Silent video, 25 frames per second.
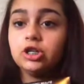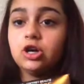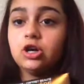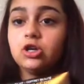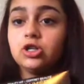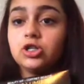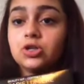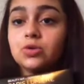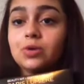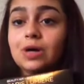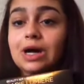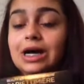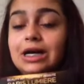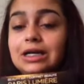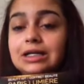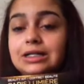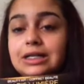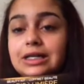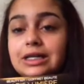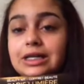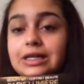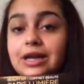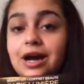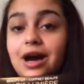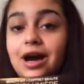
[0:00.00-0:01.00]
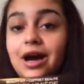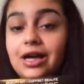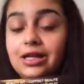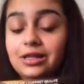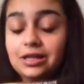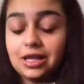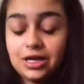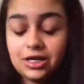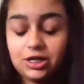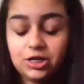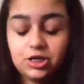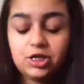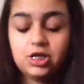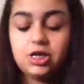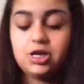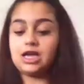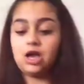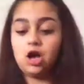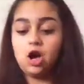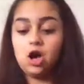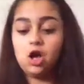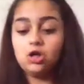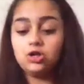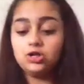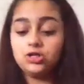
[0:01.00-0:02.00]
also has an eyeliner.
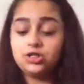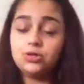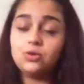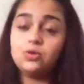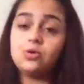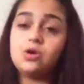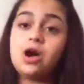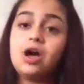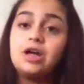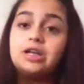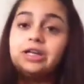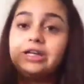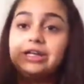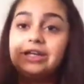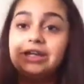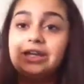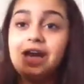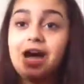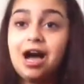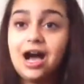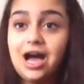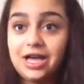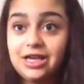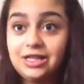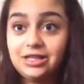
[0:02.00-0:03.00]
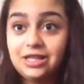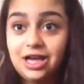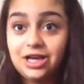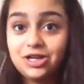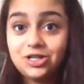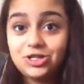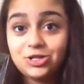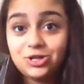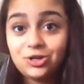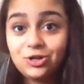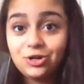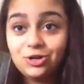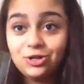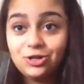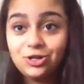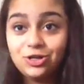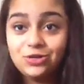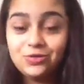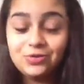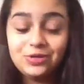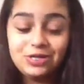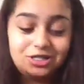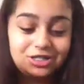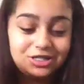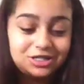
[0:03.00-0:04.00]
I also got an eyelash
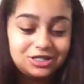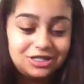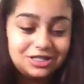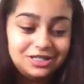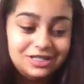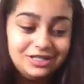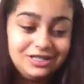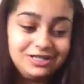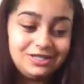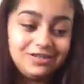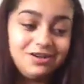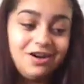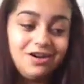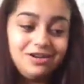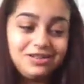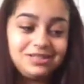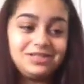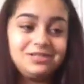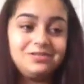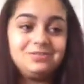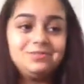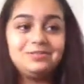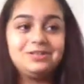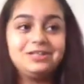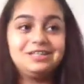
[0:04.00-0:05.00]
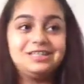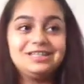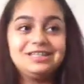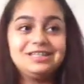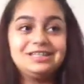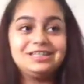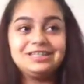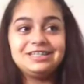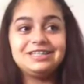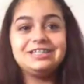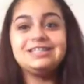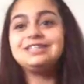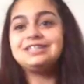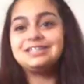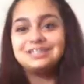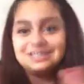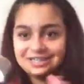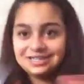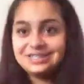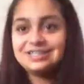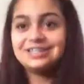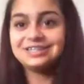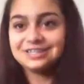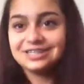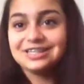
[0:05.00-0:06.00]
curler, which is awesome because
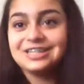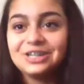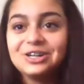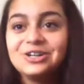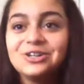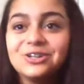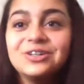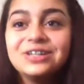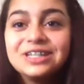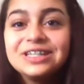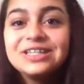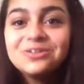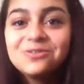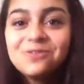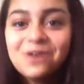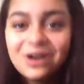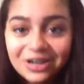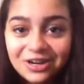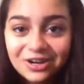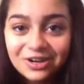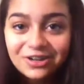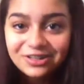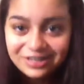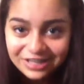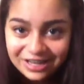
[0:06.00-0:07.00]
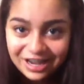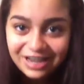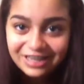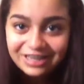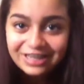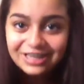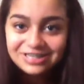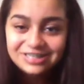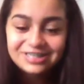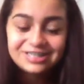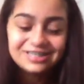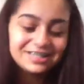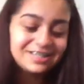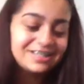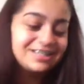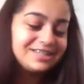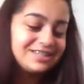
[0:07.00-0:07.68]
like who doesn't want curly eyelashes? Like